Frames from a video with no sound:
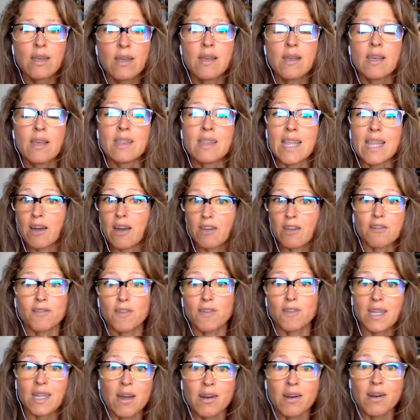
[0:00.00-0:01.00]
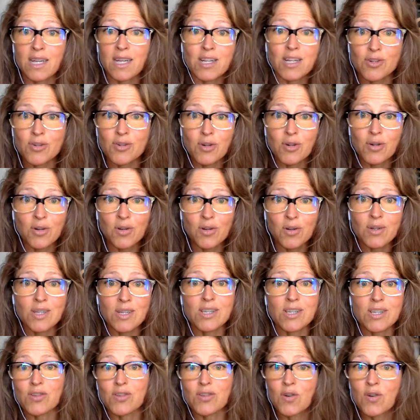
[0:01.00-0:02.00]
Now you feel out of control
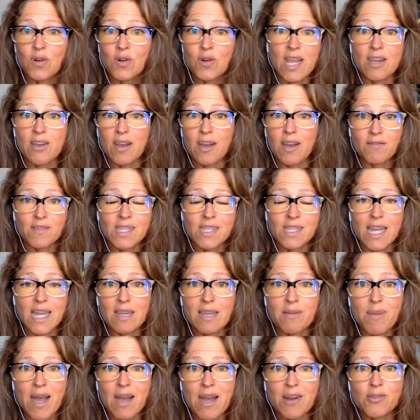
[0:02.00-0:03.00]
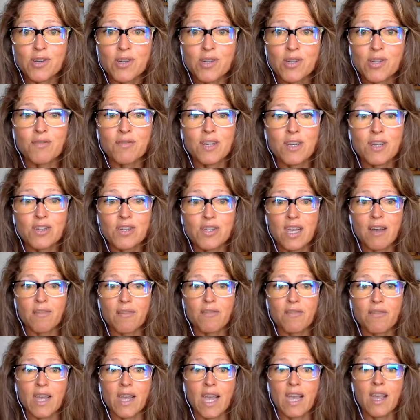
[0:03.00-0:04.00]
because you don't you haven't set any boundaries for yourself.
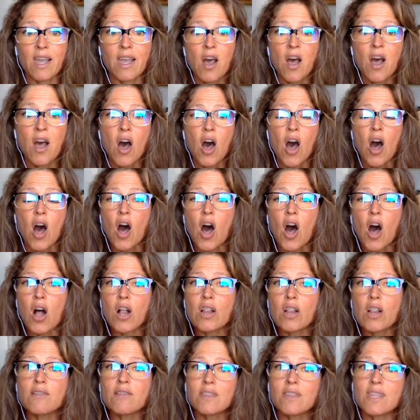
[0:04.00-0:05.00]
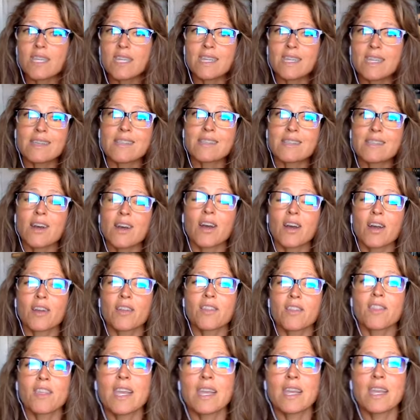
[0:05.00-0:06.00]
Okay, all of these are
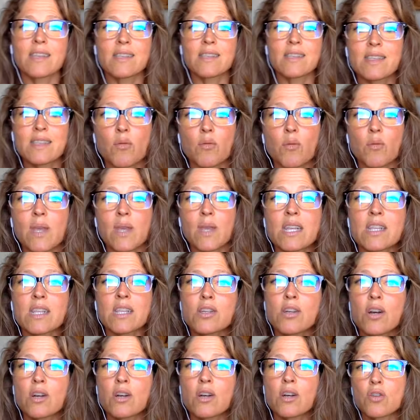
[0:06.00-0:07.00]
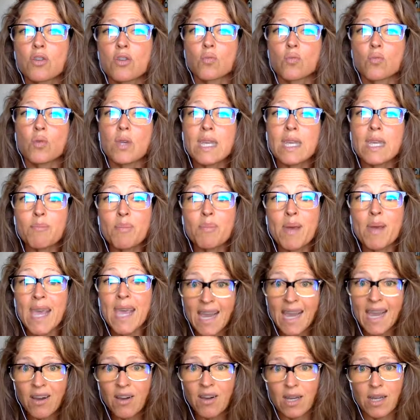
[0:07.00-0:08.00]
things that we can start to
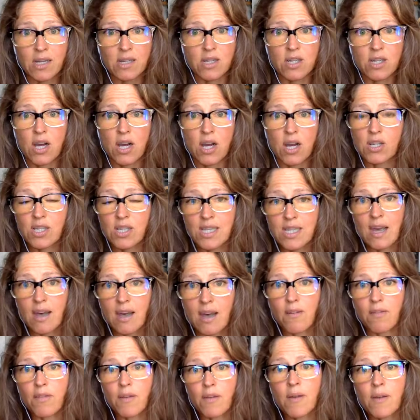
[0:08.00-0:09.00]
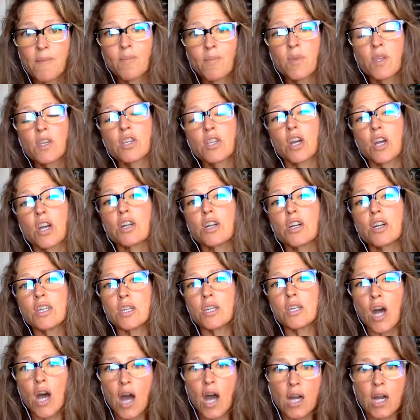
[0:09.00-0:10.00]
reparent ourselves. Start to
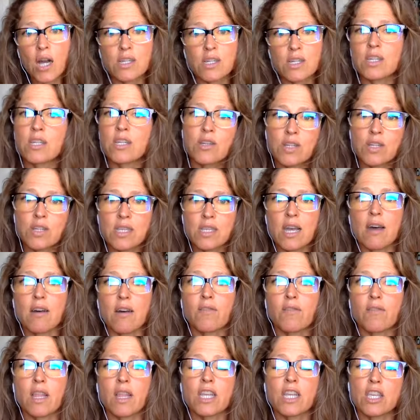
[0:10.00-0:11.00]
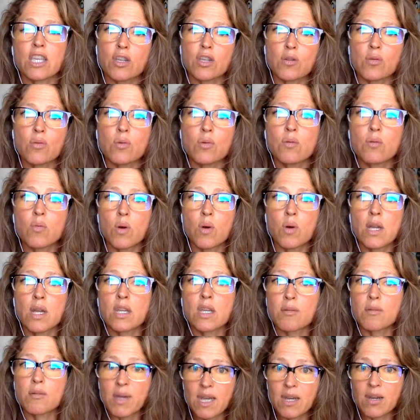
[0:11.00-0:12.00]
talk to yourself like you would want
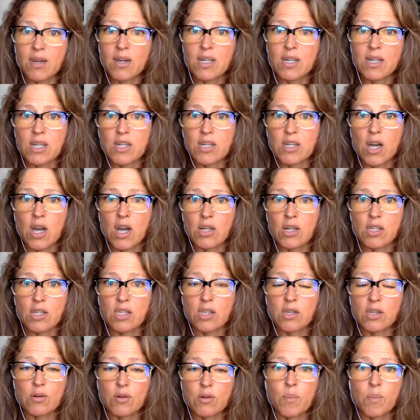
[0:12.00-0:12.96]
your parent to talk to you.